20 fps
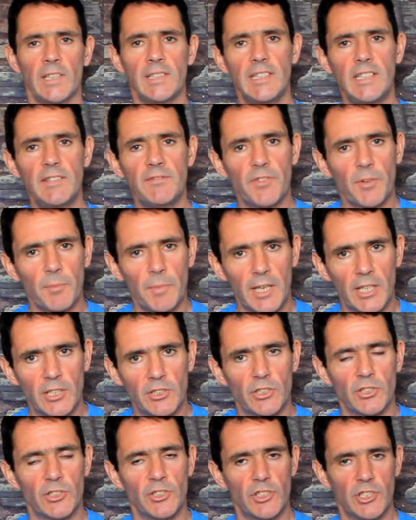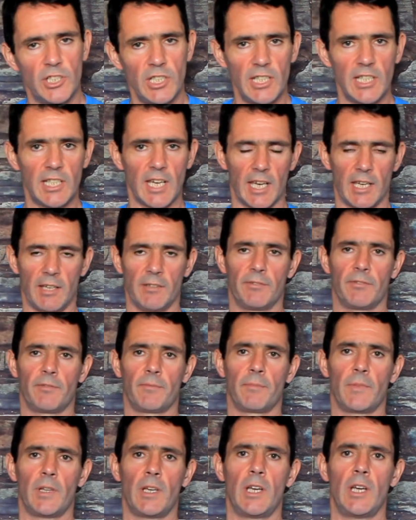the information she gave.
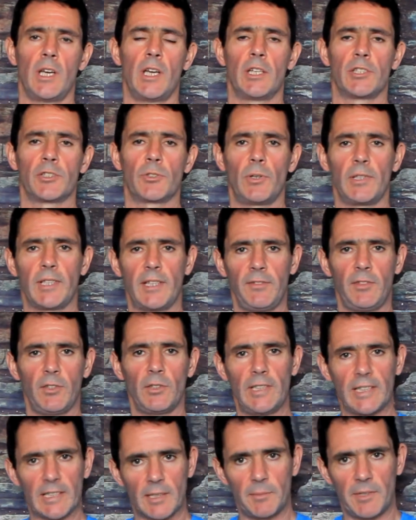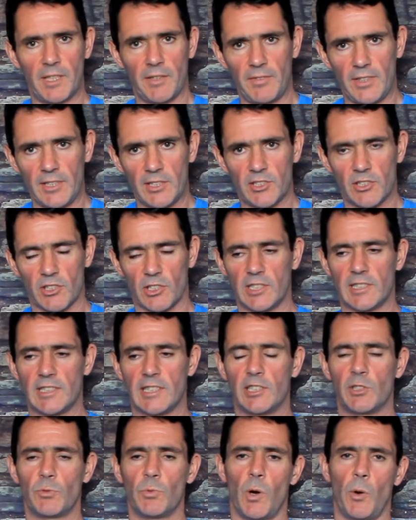So I'll give you a little bit of insights
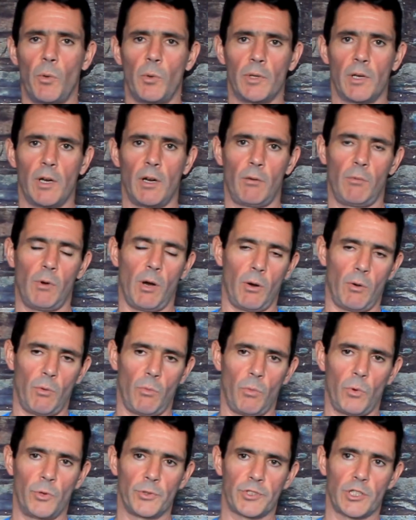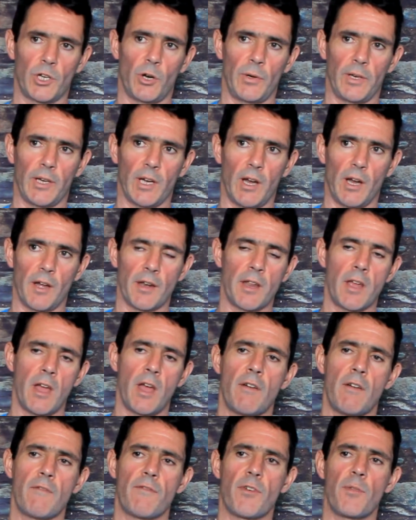into what was going on.
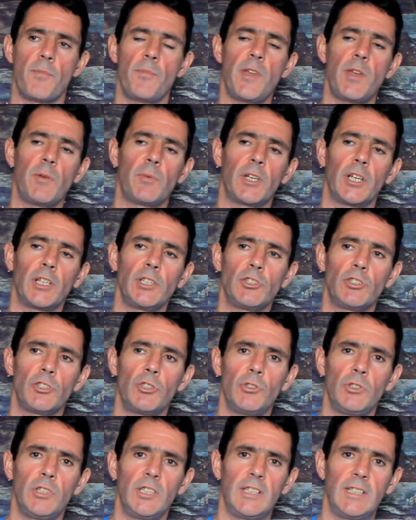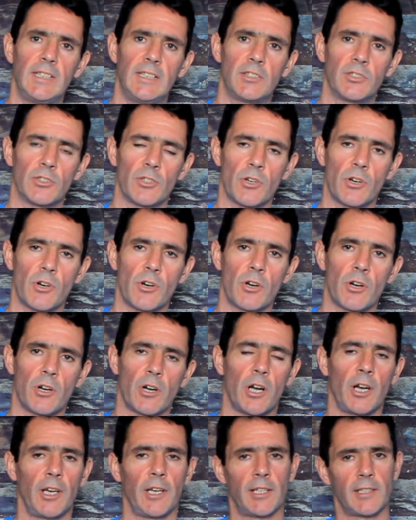For me, when I tuned into
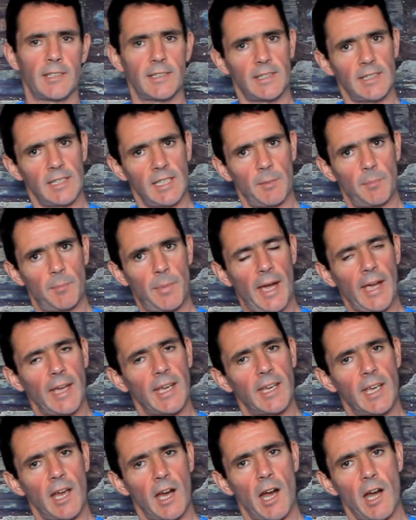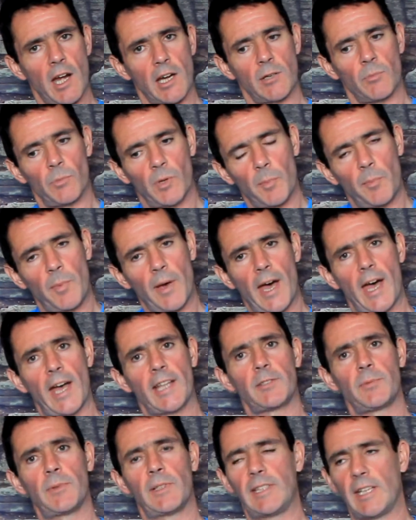her, I could see a back garden with a
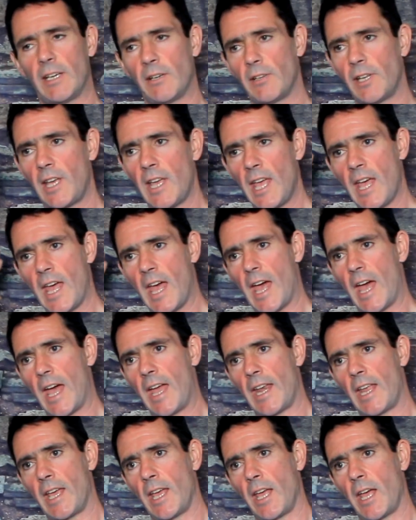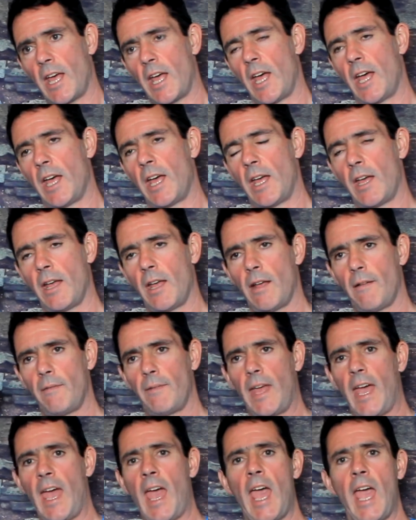pathway down and a
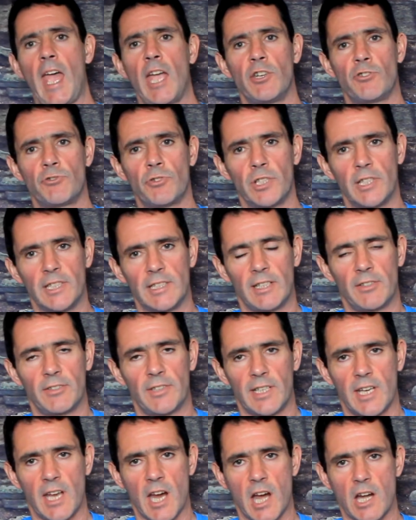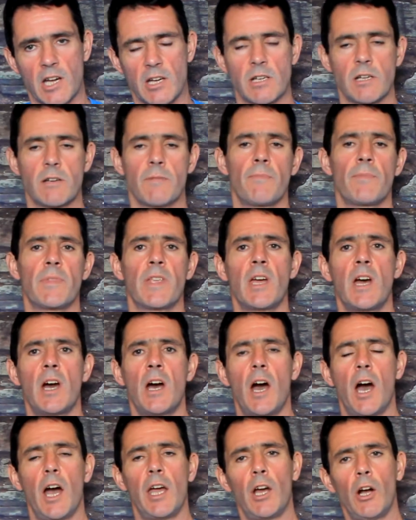hedge running down the garden.
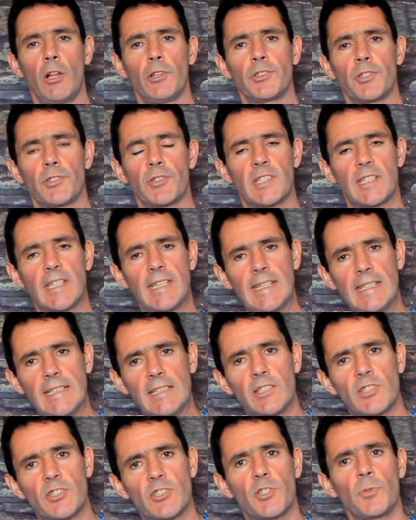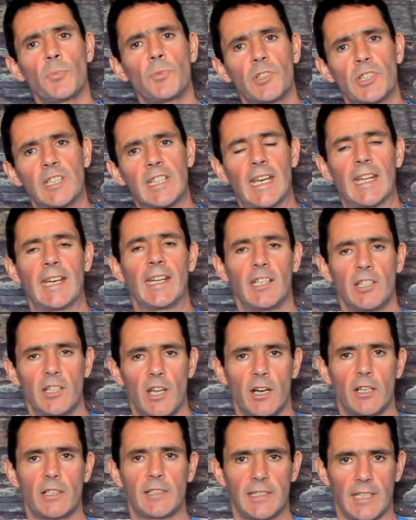I also seen someone getting
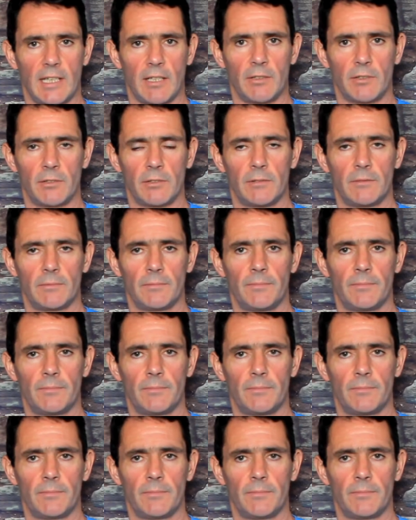knocked down.